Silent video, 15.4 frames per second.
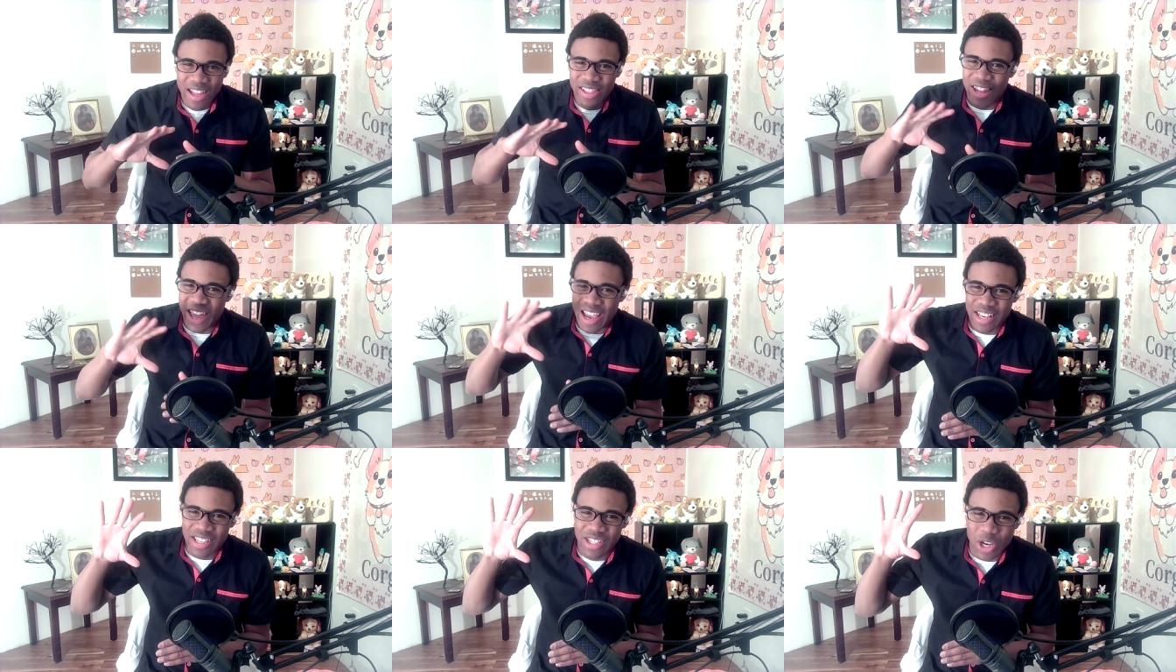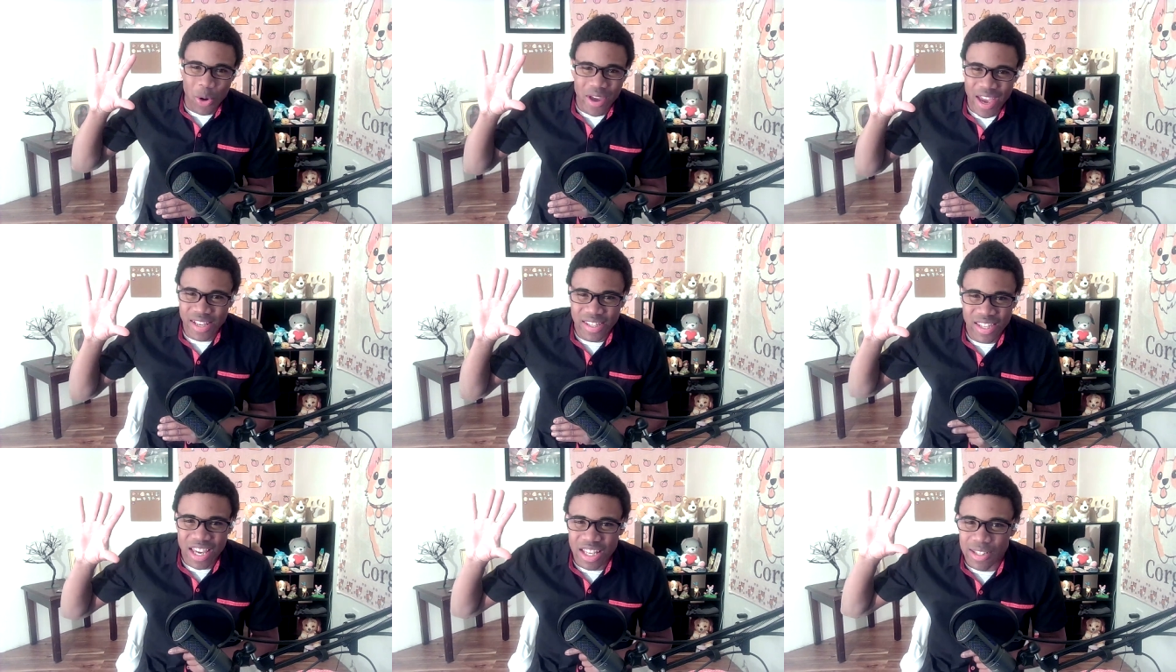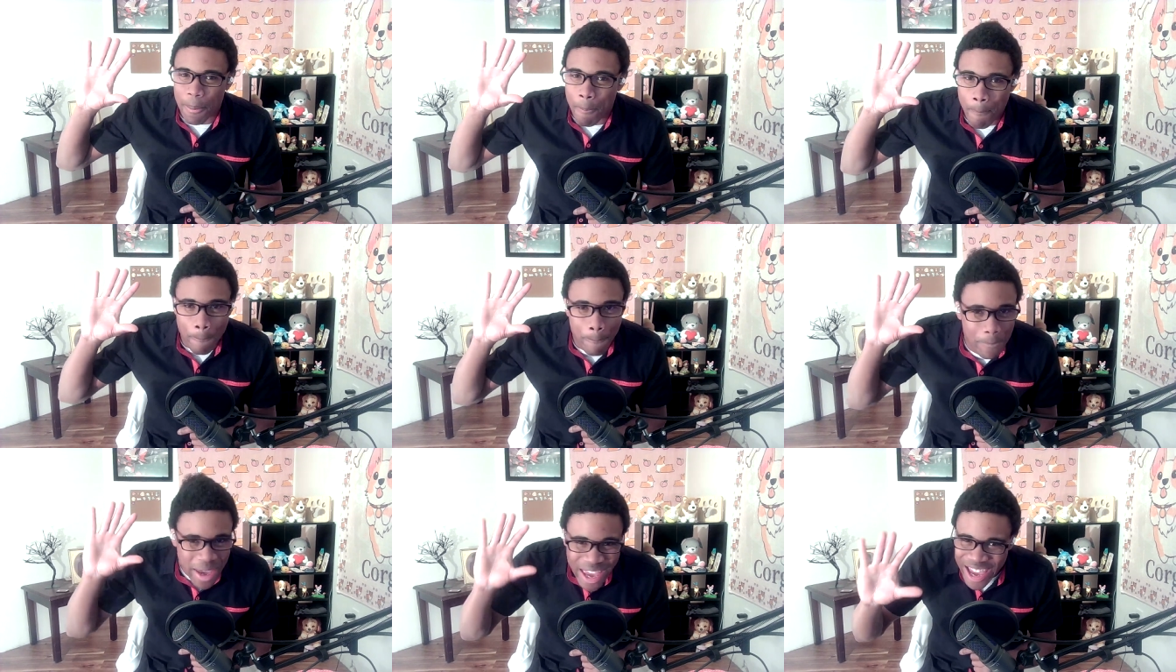like showcasing his
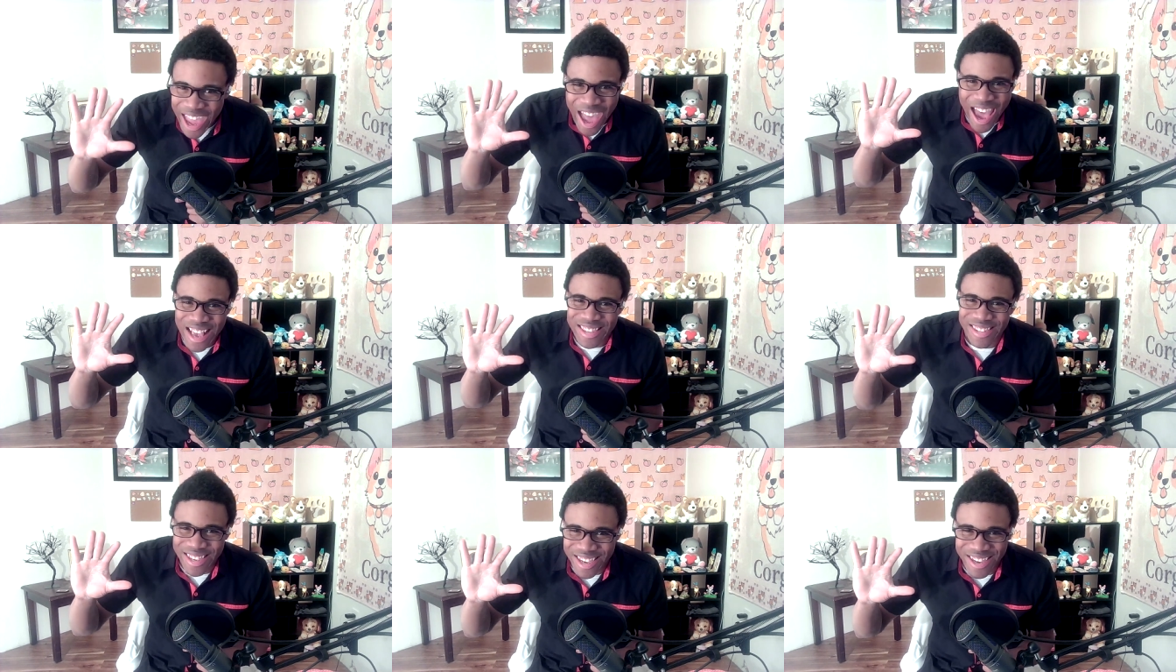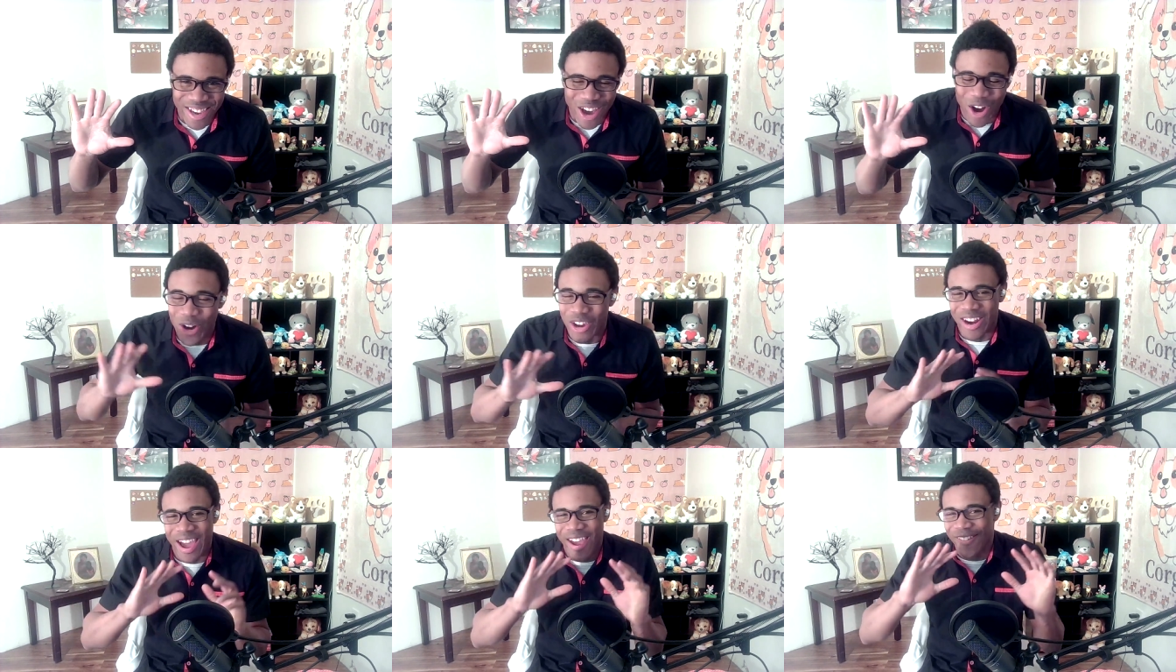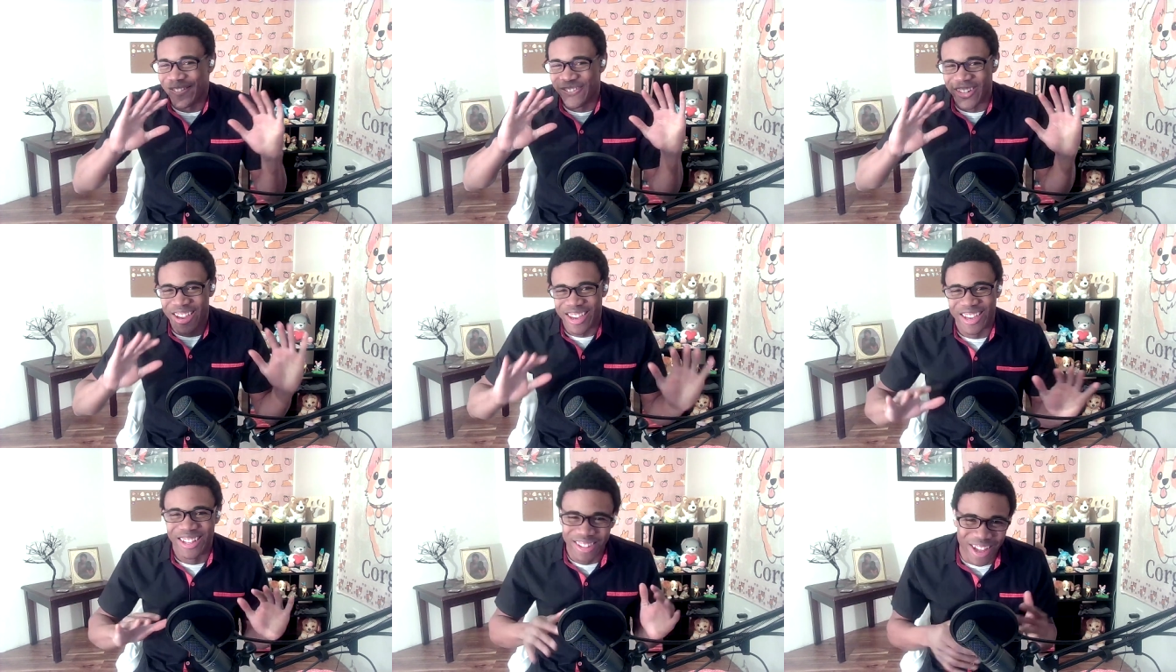big ass ego, and I
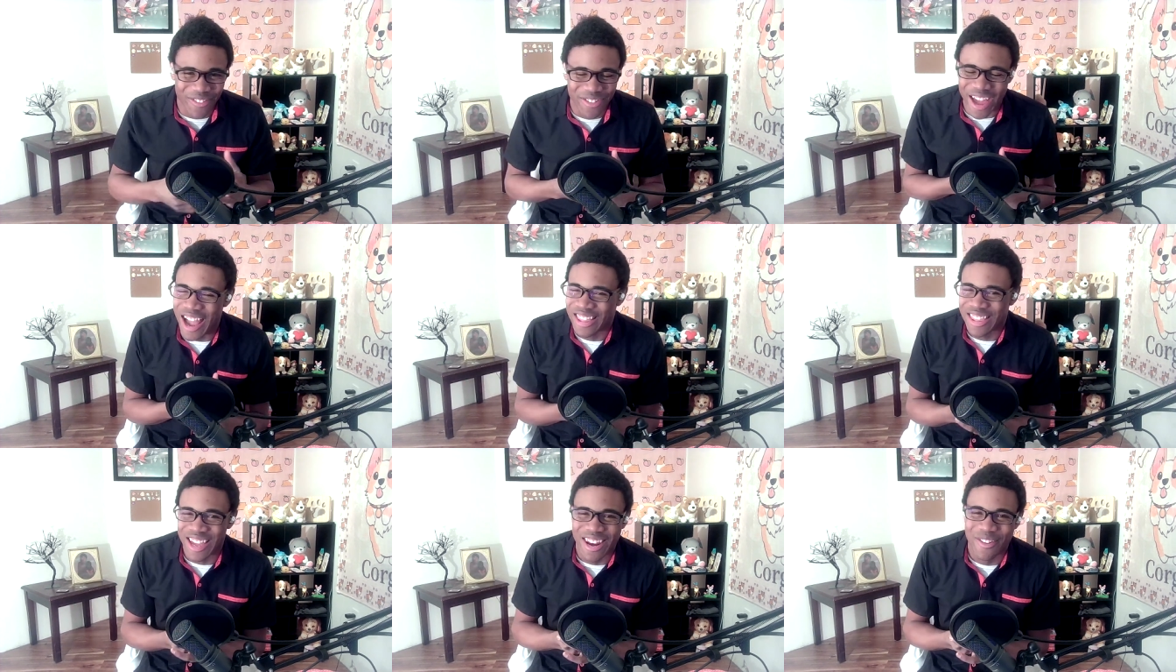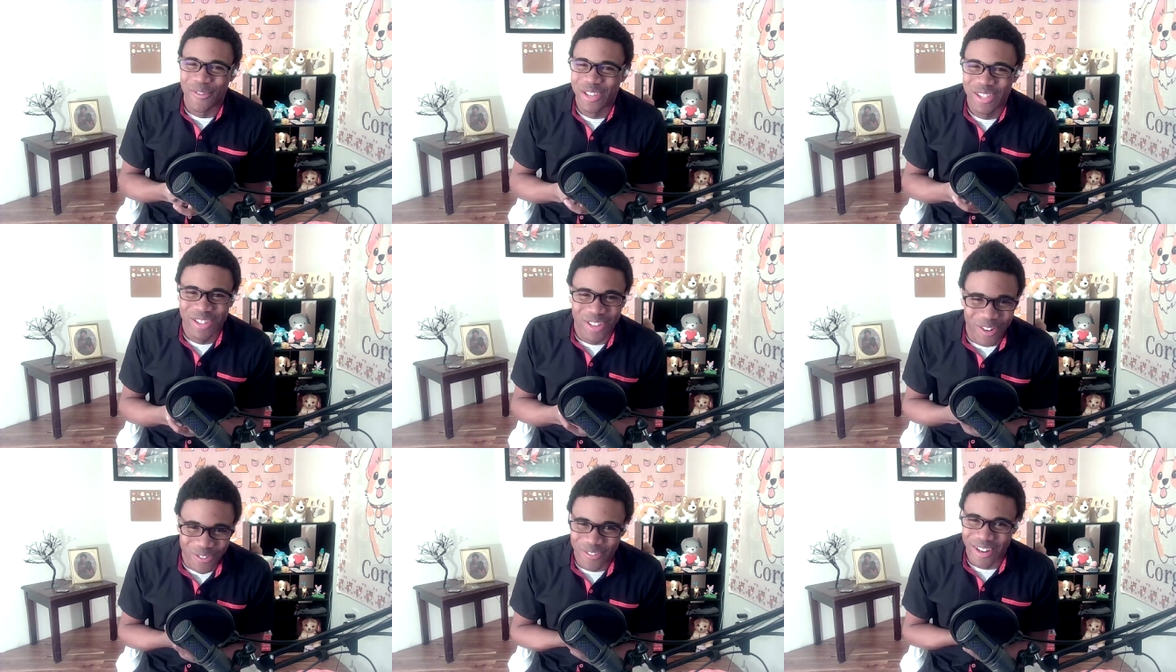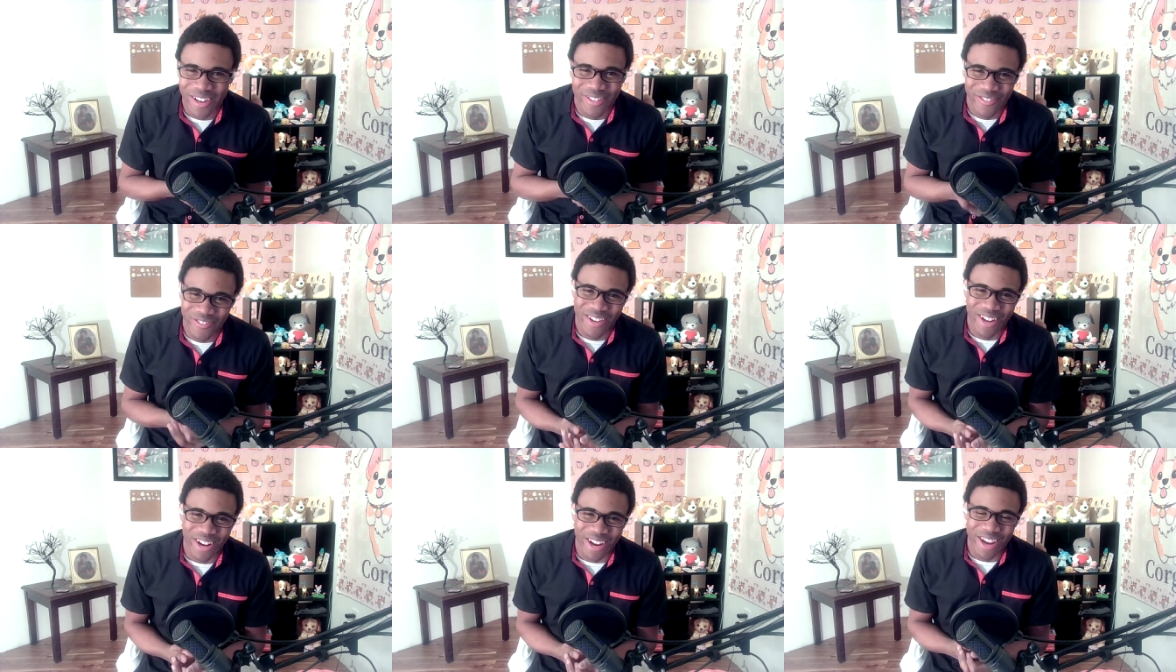fucking loved it. I thought it was so fucking
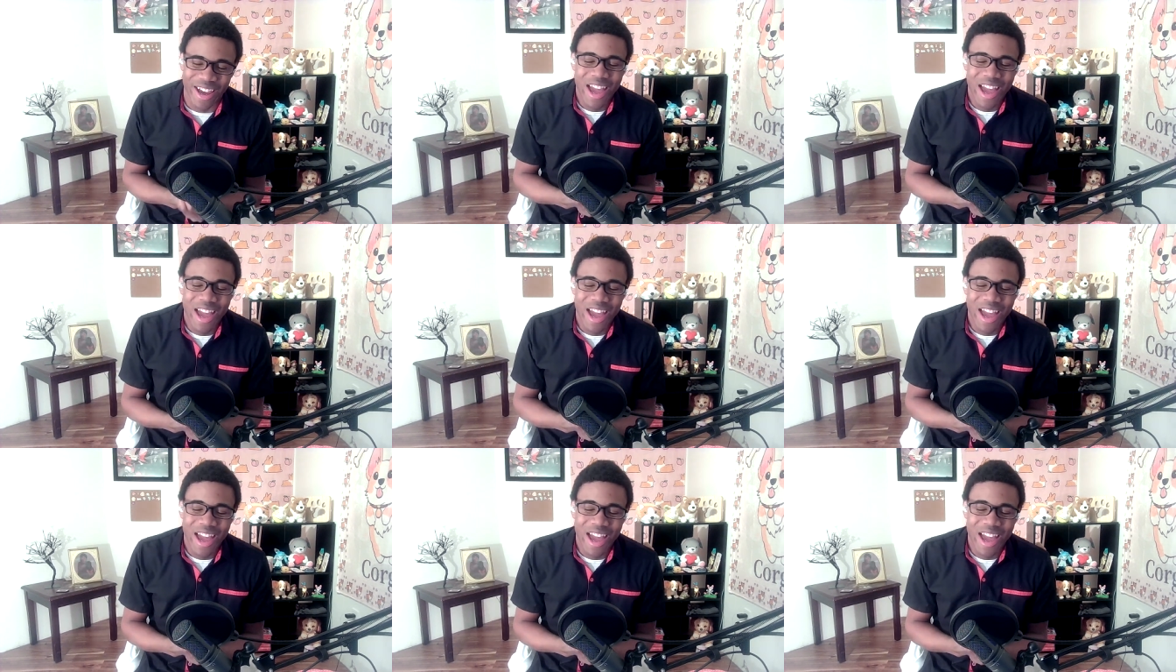funny.